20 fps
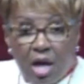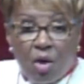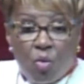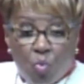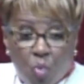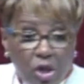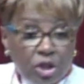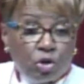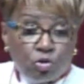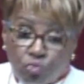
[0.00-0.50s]

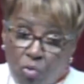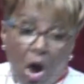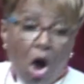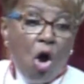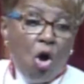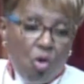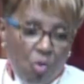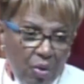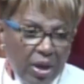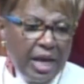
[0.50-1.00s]
What's
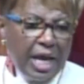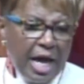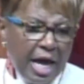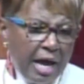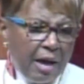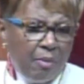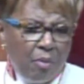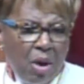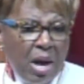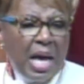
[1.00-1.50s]
wrong with
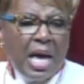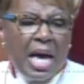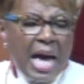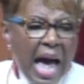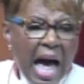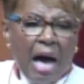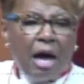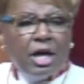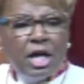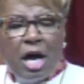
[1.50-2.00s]
him? Why,
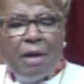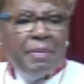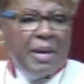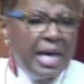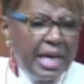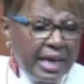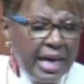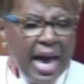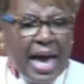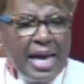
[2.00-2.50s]
how come he
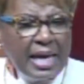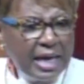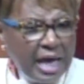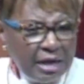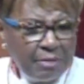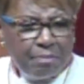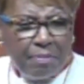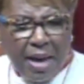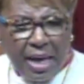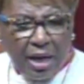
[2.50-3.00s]
can't
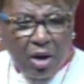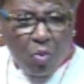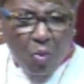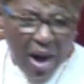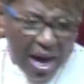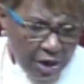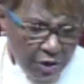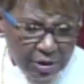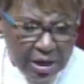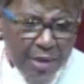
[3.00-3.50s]
get better?
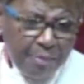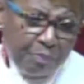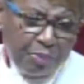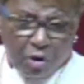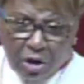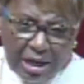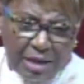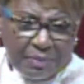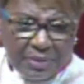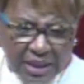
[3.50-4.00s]
Why don't he
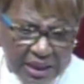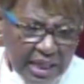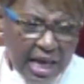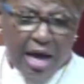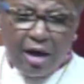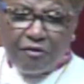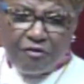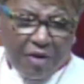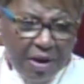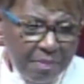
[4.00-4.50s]
pull
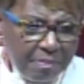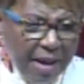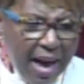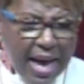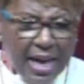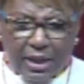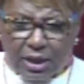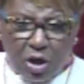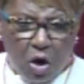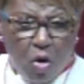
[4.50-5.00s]
himself up by
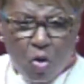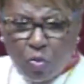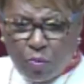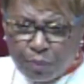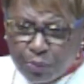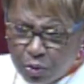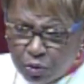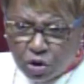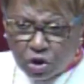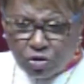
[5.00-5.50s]
his own
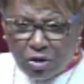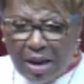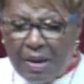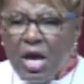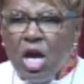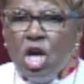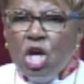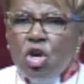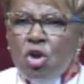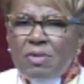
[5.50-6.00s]
bootstraps?
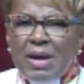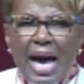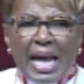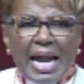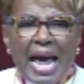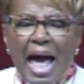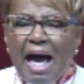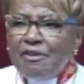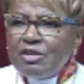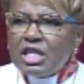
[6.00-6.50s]
You got
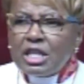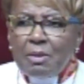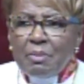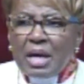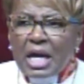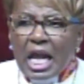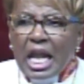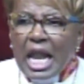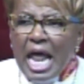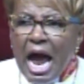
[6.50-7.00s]
to have some
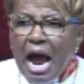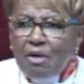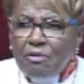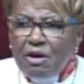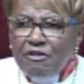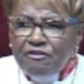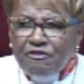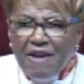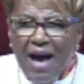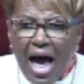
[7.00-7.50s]

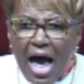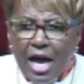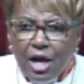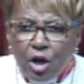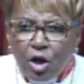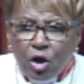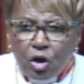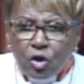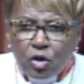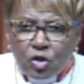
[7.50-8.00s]

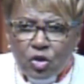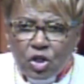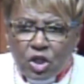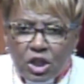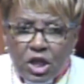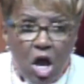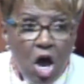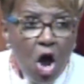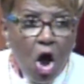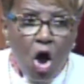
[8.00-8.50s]

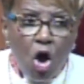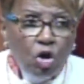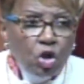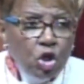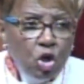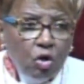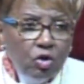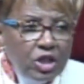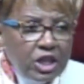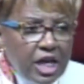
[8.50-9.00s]
clarifiers on
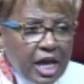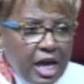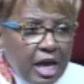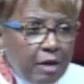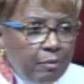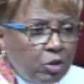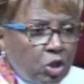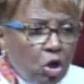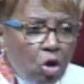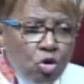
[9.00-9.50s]
your
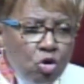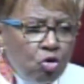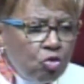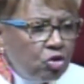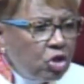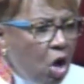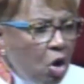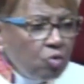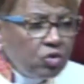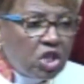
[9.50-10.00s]
team so you
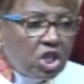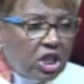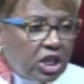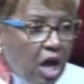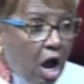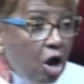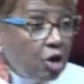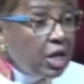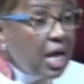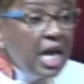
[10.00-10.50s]
don't
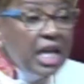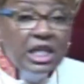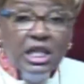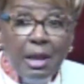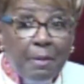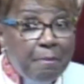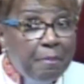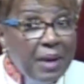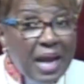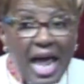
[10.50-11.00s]
start
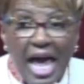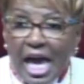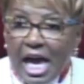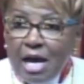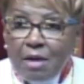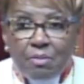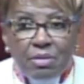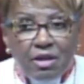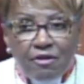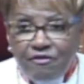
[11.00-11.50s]
to
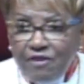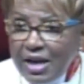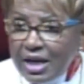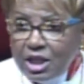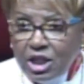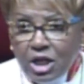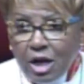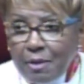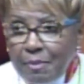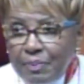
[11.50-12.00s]
blame the
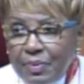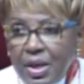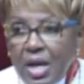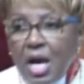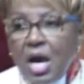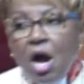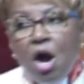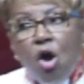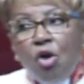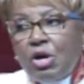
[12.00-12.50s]
victim.
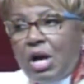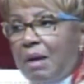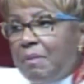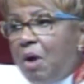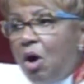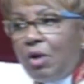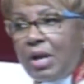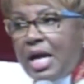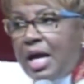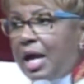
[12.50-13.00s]
Oh, come
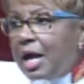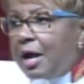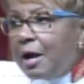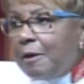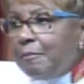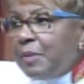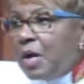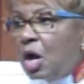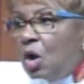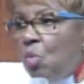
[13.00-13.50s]
on
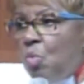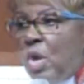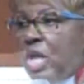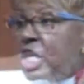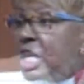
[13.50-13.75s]
here. When